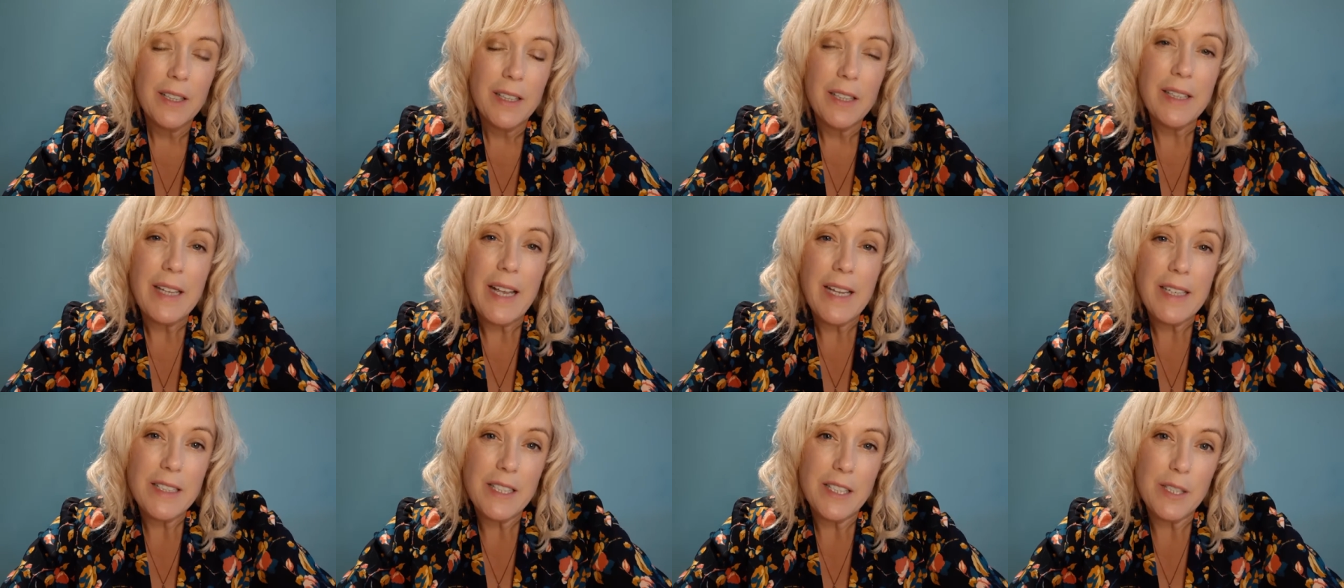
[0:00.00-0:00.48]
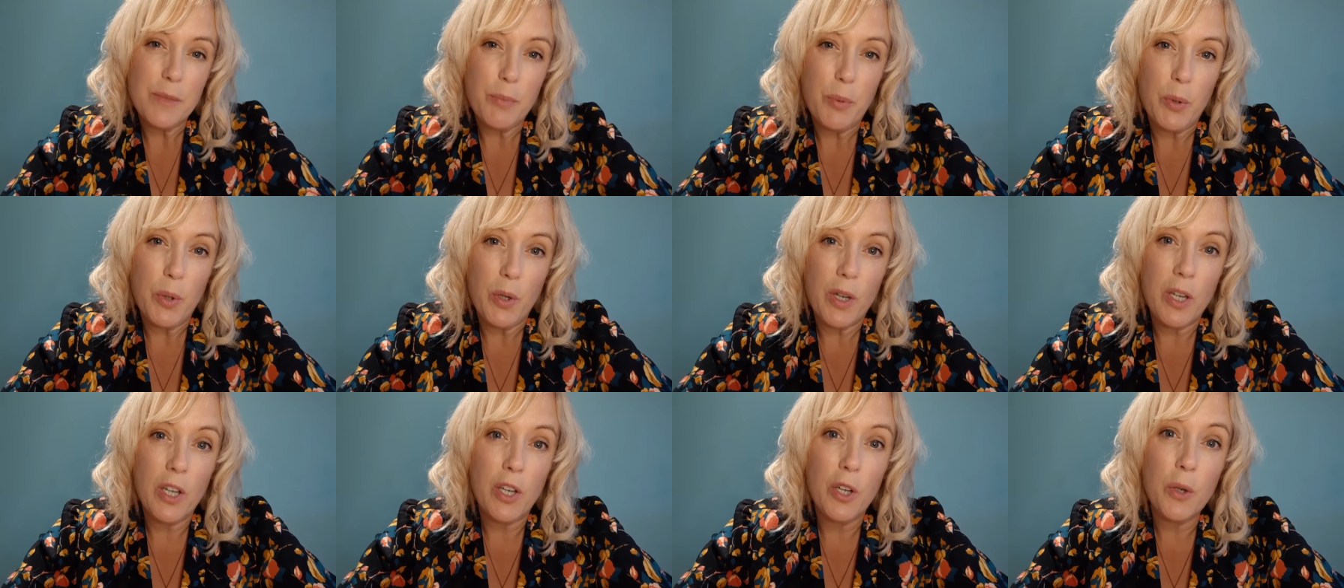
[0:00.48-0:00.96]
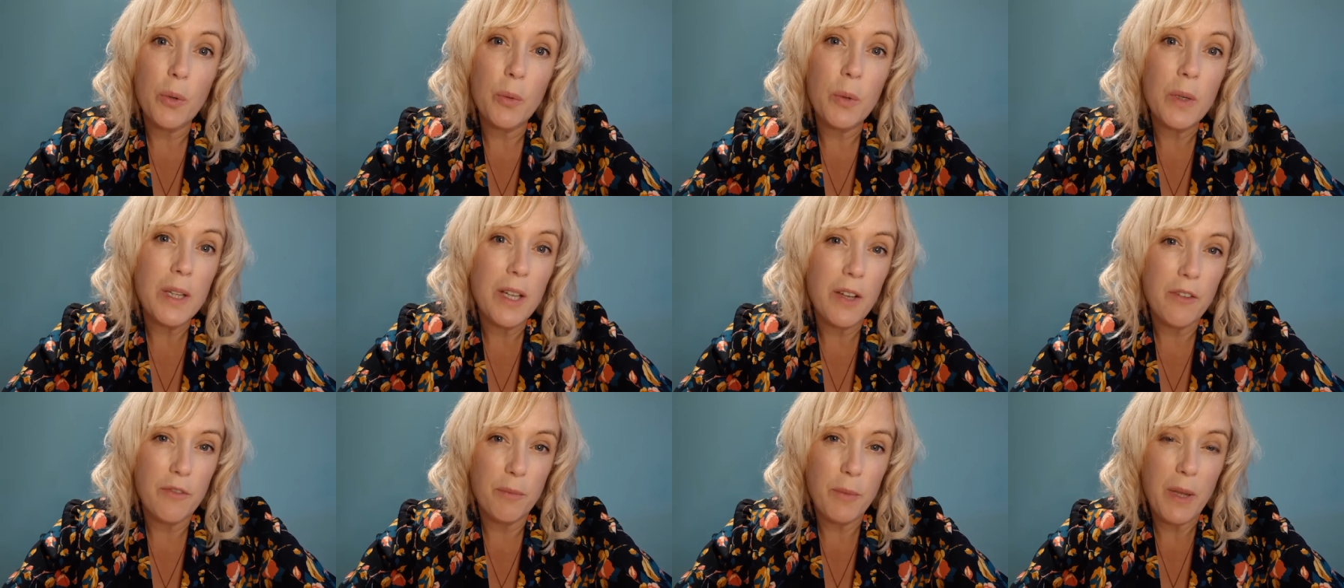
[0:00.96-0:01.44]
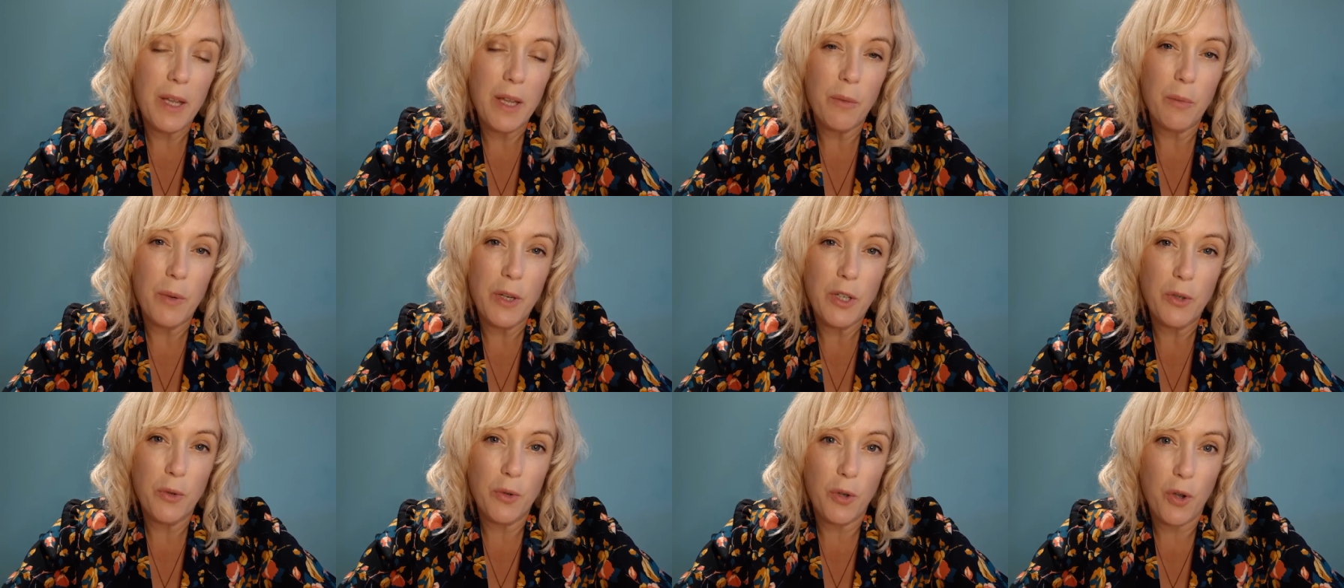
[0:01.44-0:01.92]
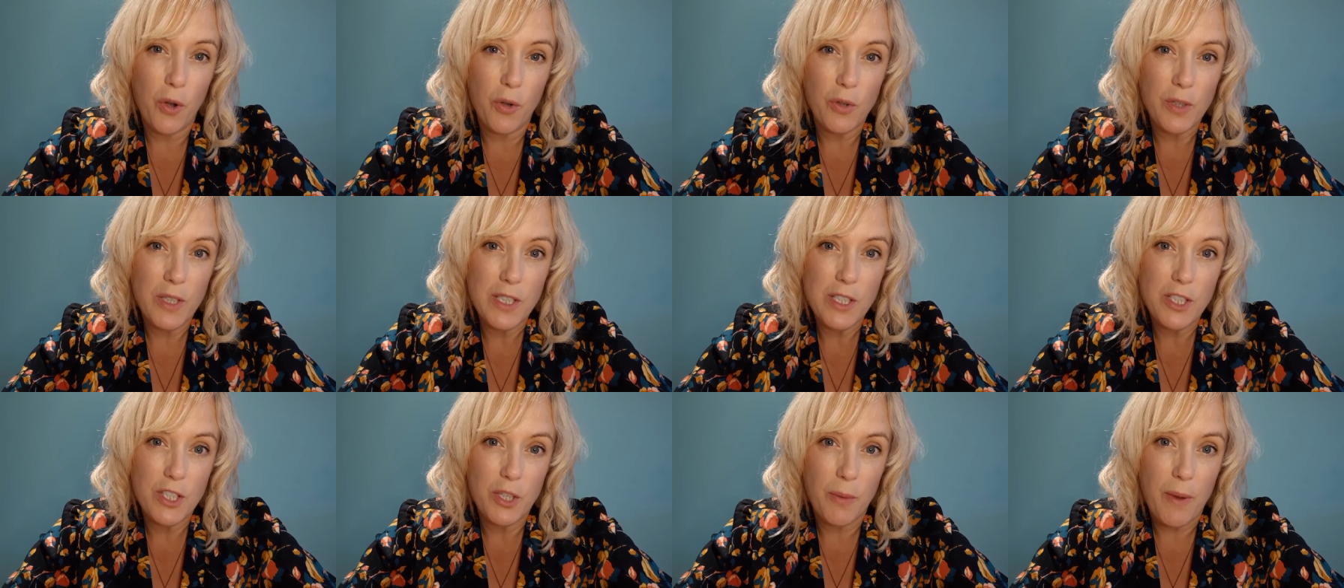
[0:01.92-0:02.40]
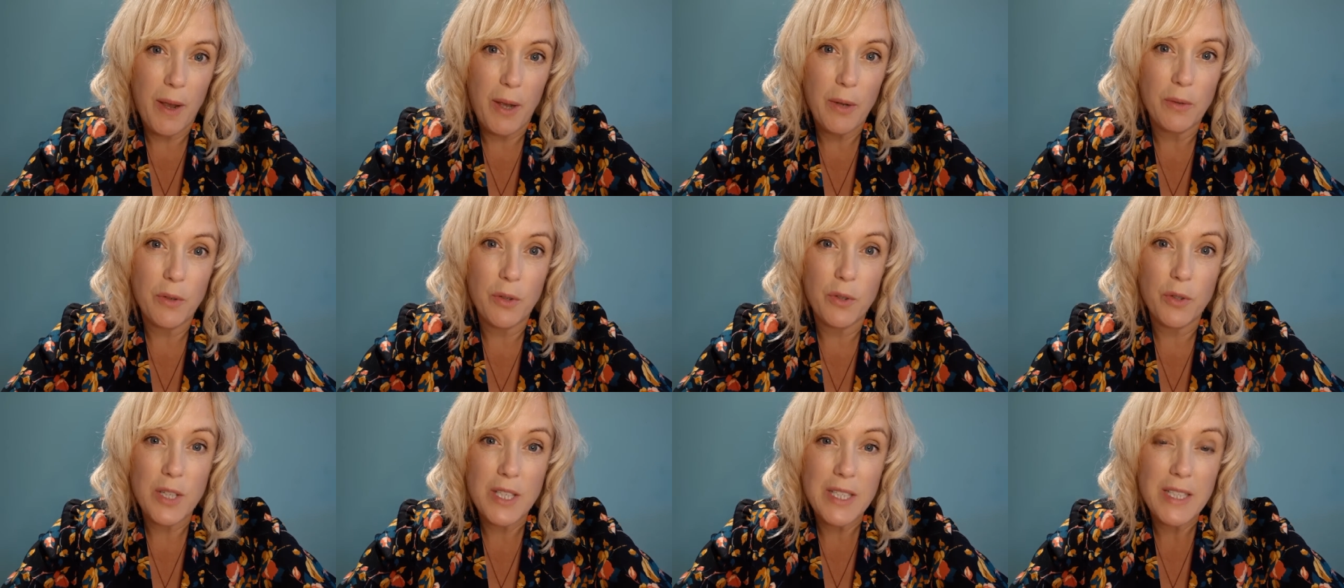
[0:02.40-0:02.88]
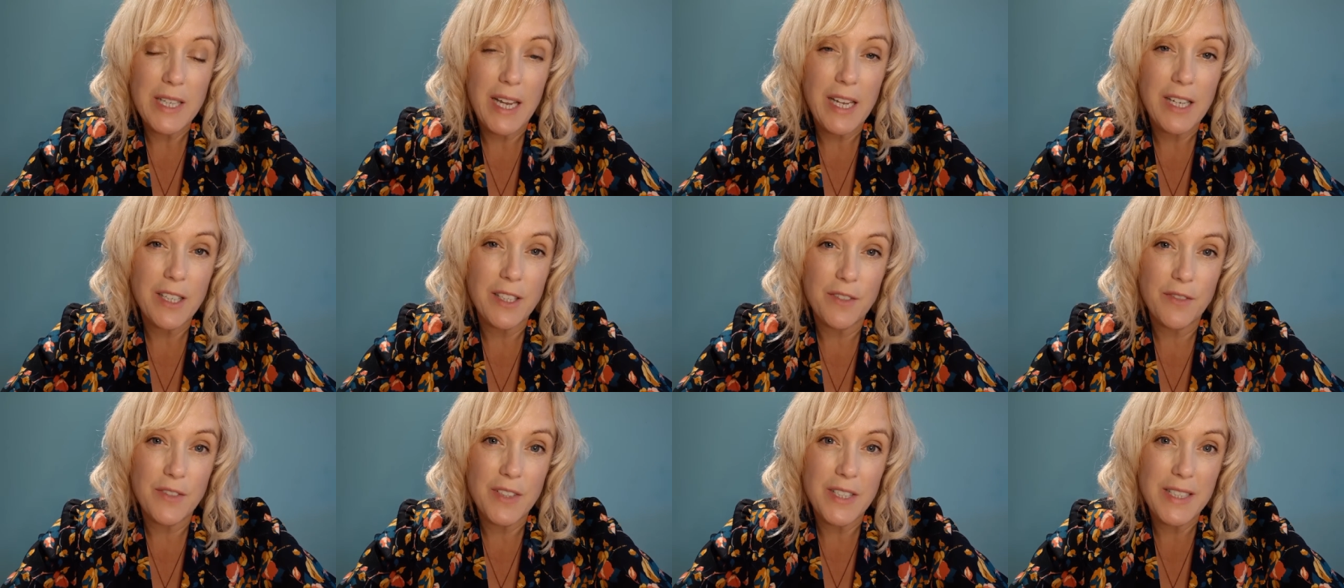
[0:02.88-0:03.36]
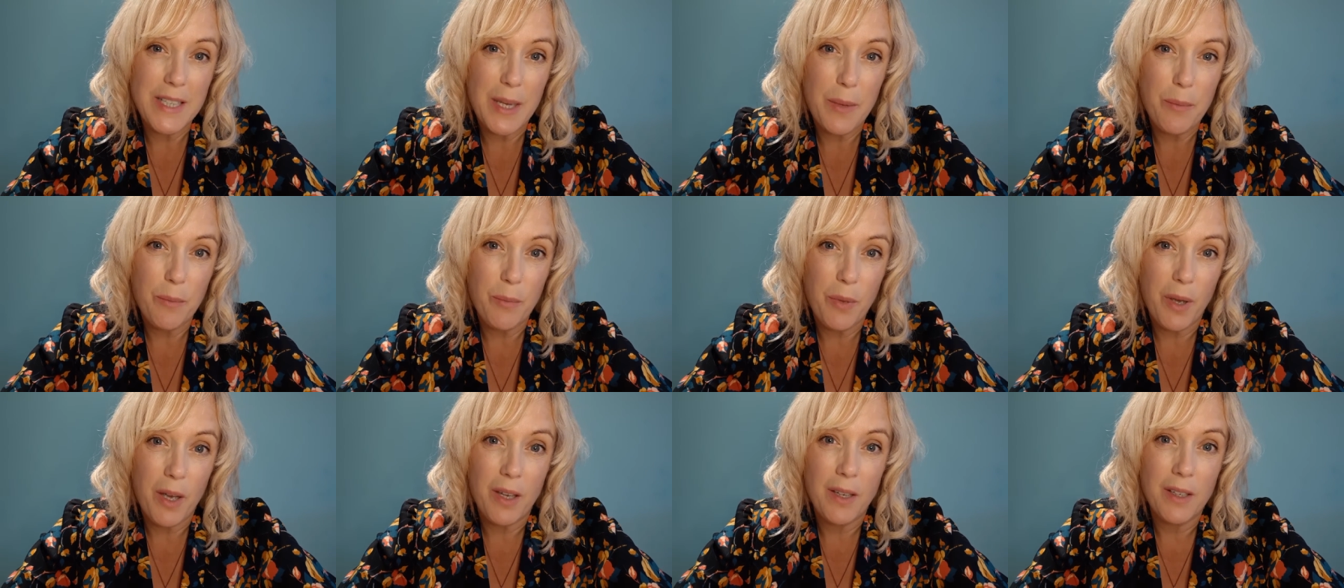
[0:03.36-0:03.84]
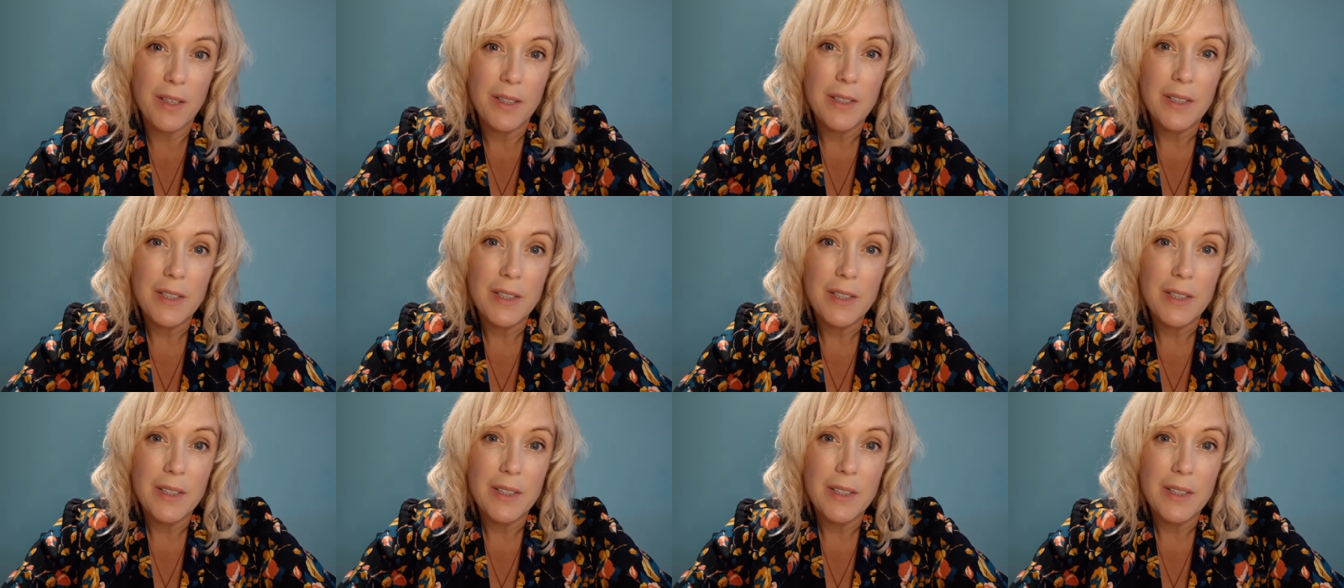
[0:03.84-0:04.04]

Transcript: The latest book, Who Will Love Me When You're Gone, is due out on the 2nd of December.